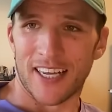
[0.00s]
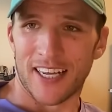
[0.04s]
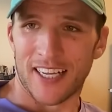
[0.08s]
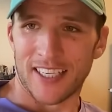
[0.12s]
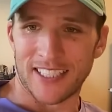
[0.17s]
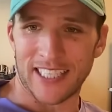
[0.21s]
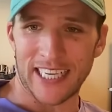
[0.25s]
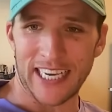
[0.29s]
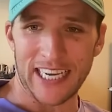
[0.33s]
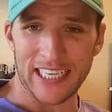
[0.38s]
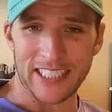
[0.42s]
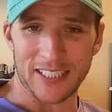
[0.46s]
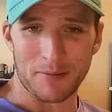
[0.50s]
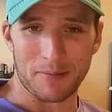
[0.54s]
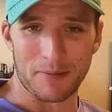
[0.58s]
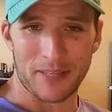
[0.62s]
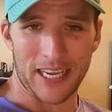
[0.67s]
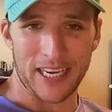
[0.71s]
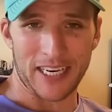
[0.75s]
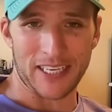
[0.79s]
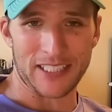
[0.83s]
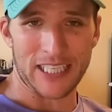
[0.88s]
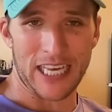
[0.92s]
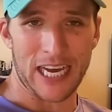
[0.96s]
tee some
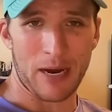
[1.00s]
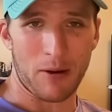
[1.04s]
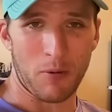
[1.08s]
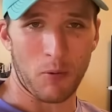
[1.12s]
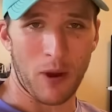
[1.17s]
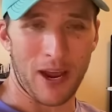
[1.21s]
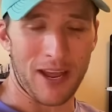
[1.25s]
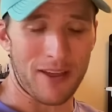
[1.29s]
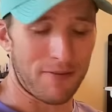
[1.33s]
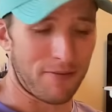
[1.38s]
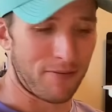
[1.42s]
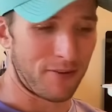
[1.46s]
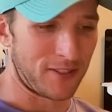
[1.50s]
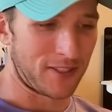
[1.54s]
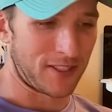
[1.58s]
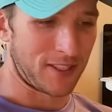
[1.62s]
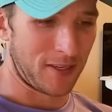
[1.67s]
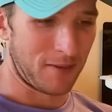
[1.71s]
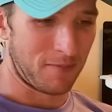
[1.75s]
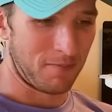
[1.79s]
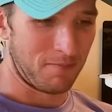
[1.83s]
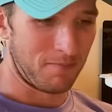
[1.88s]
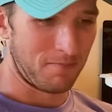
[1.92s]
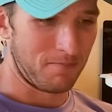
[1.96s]
things up, wait for
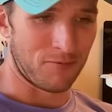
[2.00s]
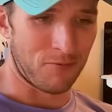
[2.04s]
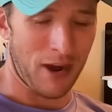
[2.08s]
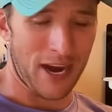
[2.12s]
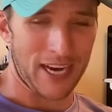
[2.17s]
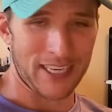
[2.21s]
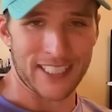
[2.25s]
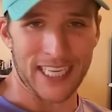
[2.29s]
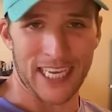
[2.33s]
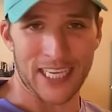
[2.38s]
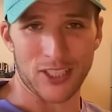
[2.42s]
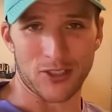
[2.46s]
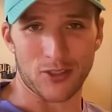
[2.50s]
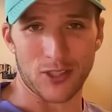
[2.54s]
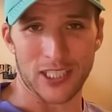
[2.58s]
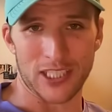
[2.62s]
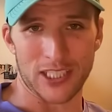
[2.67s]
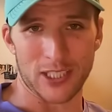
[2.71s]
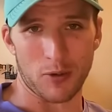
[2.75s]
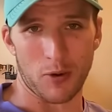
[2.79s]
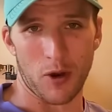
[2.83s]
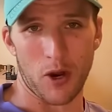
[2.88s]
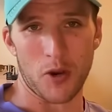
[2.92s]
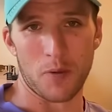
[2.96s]
some race
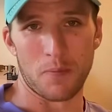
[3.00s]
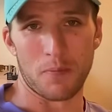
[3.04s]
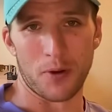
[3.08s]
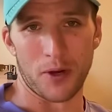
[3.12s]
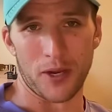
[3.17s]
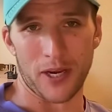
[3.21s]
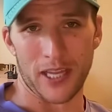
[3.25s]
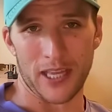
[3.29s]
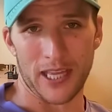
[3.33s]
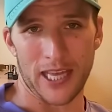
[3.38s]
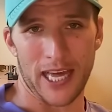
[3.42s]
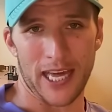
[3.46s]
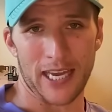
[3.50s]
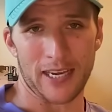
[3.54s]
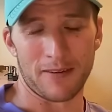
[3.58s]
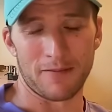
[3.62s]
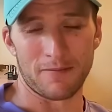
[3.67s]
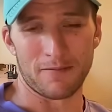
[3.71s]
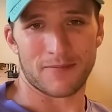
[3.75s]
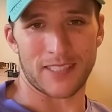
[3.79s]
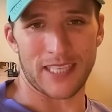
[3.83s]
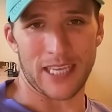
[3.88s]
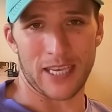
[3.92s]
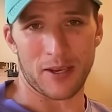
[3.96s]
entries to open, and
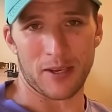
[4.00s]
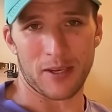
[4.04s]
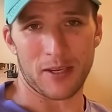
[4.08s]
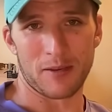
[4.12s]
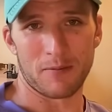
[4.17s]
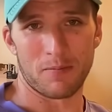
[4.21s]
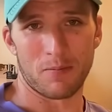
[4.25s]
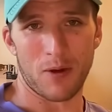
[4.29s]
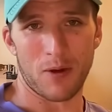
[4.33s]
then see